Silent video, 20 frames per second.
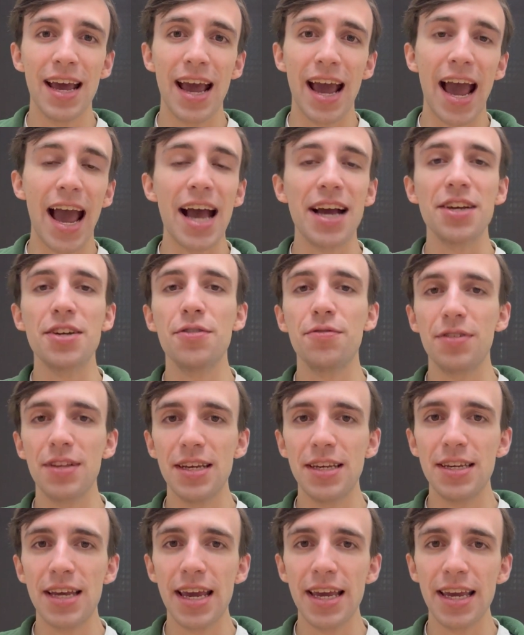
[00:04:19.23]
actively
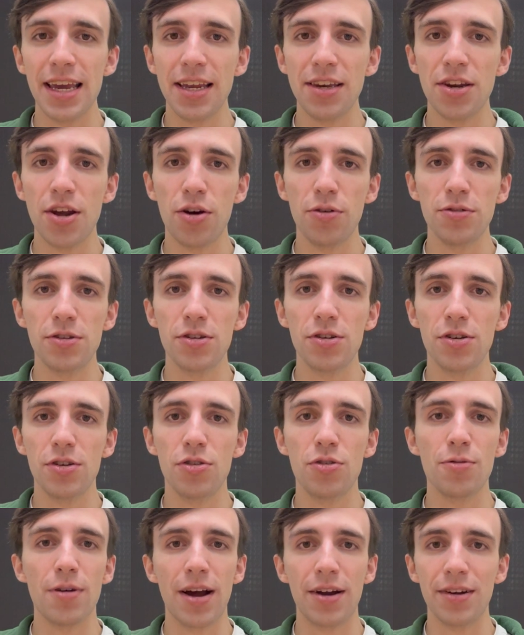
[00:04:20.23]
taking notes
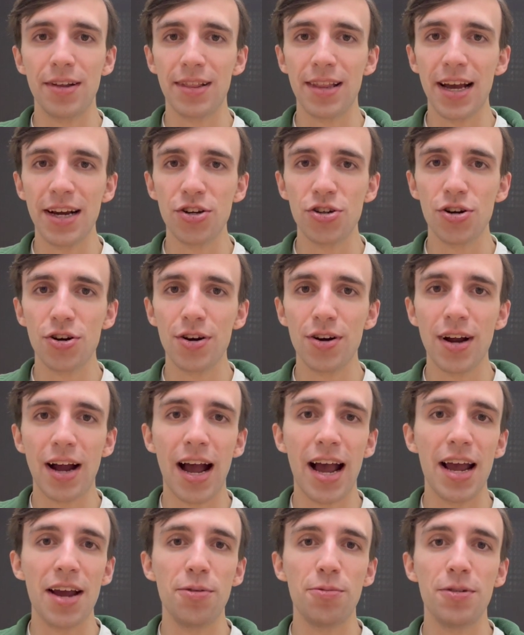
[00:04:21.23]
throughout a lecture,
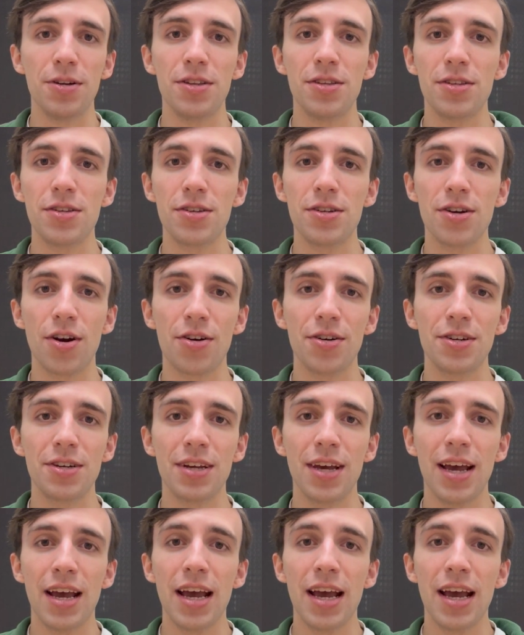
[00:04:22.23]
I would start